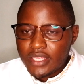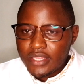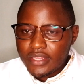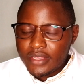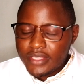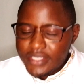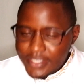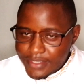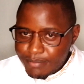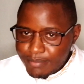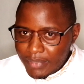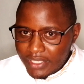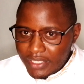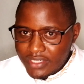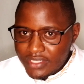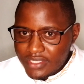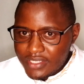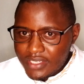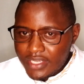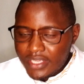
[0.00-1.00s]
This
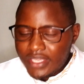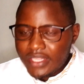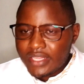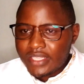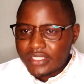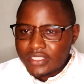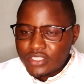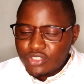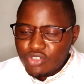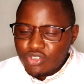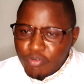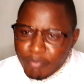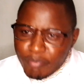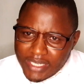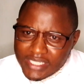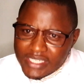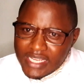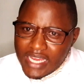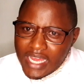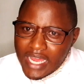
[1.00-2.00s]
means that no
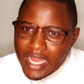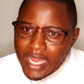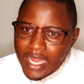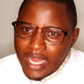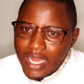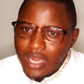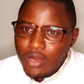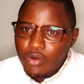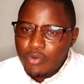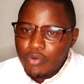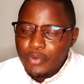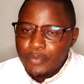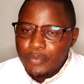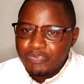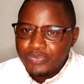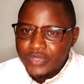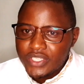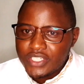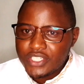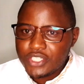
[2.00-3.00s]
matter how
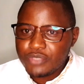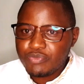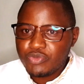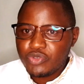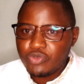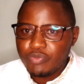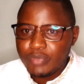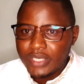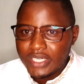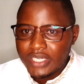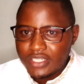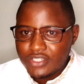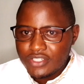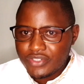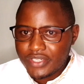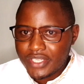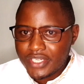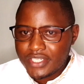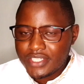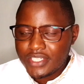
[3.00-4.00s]
deep you
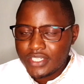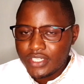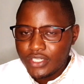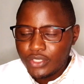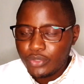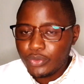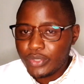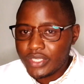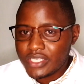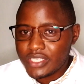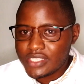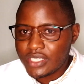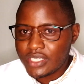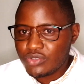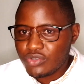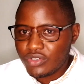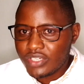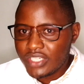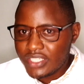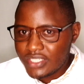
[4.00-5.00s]
penetrate during
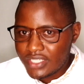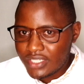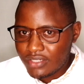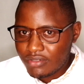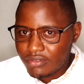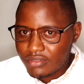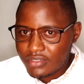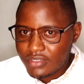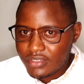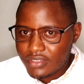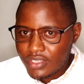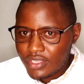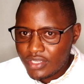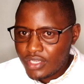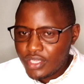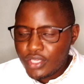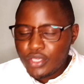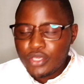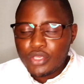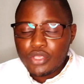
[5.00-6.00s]
sexual intercourse,
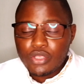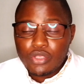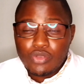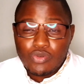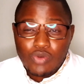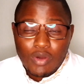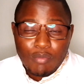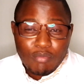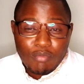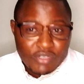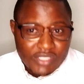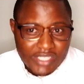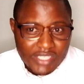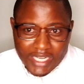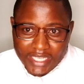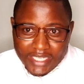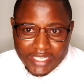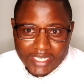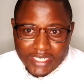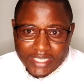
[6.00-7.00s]
you are most
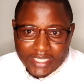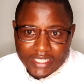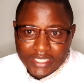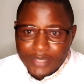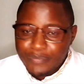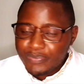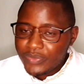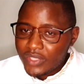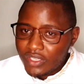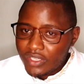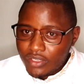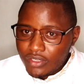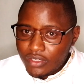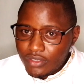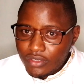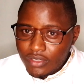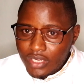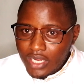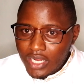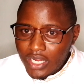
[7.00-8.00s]
likely
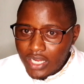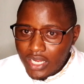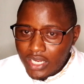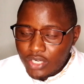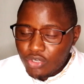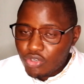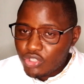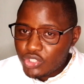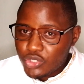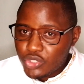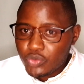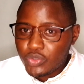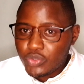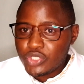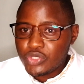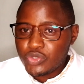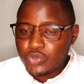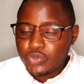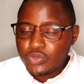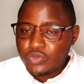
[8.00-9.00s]
not
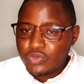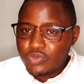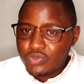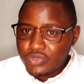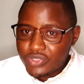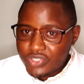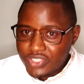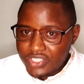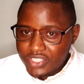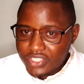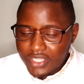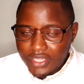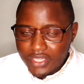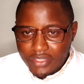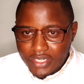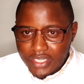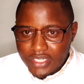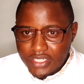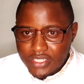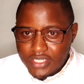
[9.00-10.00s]
going to reach the
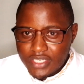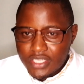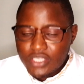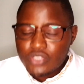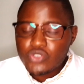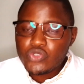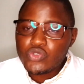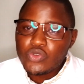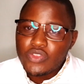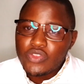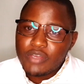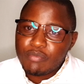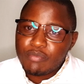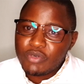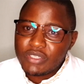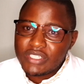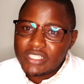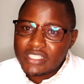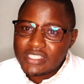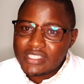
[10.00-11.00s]
thread. So the
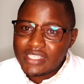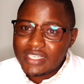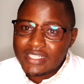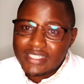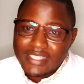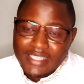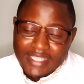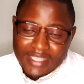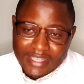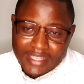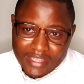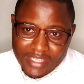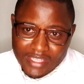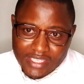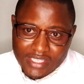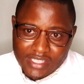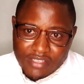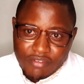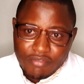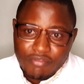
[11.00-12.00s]
point is that
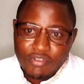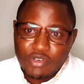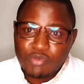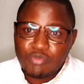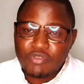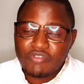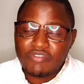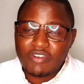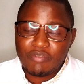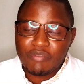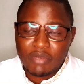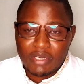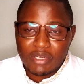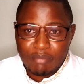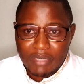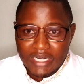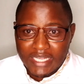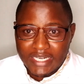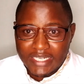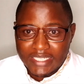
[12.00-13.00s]
this form of family
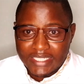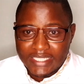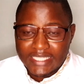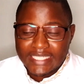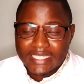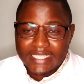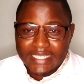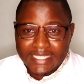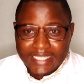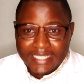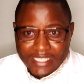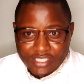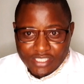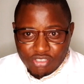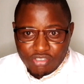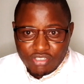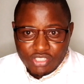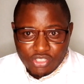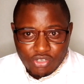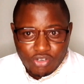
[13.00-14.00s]
planning does
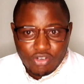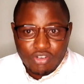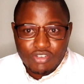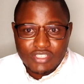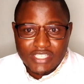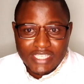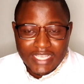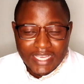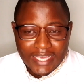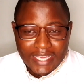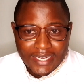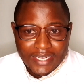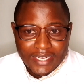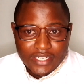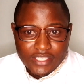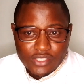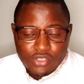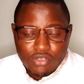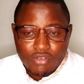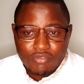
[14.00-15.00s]
not cause any
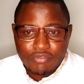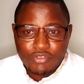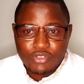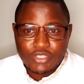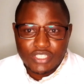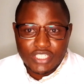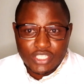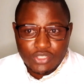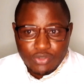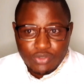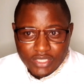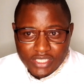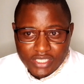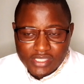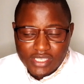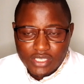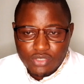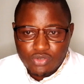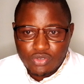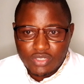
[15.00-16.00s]
discomfort during
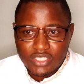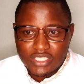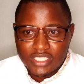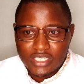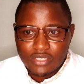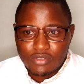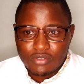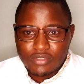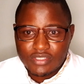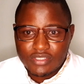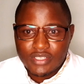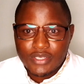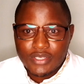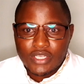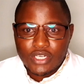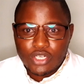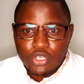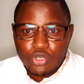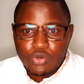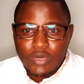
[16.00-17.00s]
sexual intercourse,
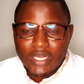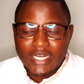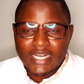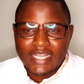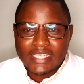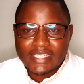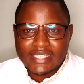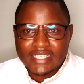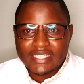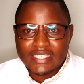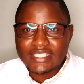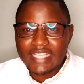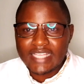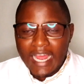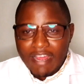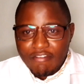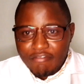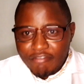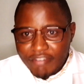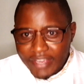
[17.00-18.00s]
nor does it
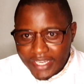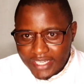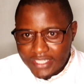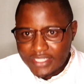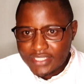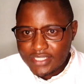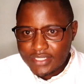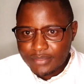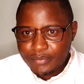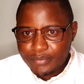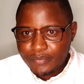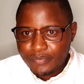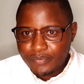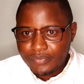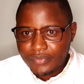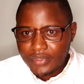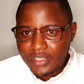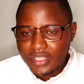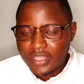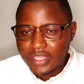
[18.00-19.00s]
affect
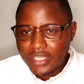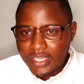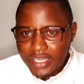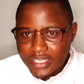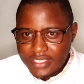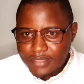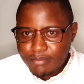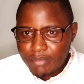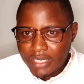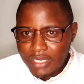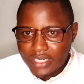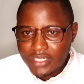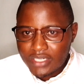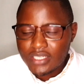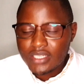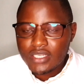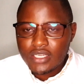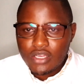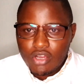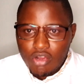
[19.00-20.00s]
the husband
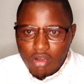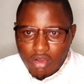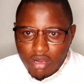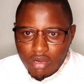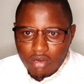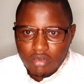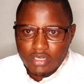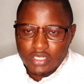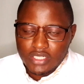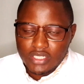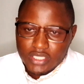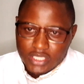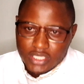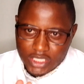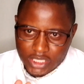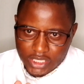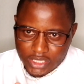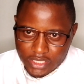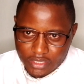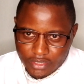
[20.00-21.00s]
or
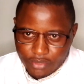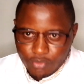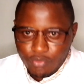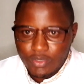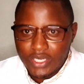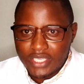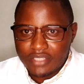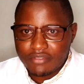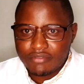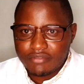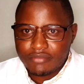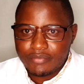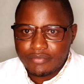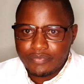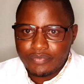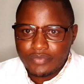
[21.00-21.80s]
the wife.